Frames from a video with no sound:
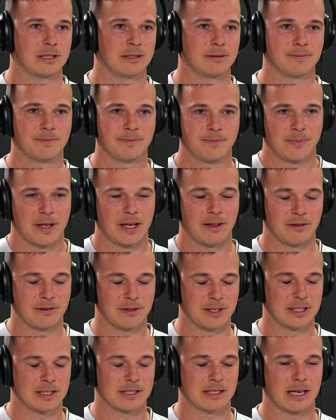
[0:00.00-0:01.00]
and other
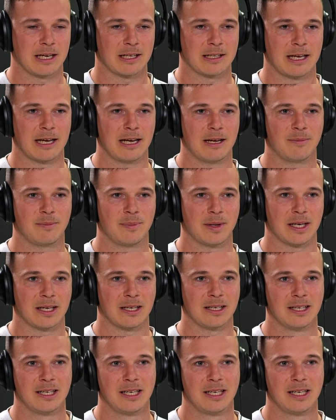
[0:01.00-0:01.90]
things like that. But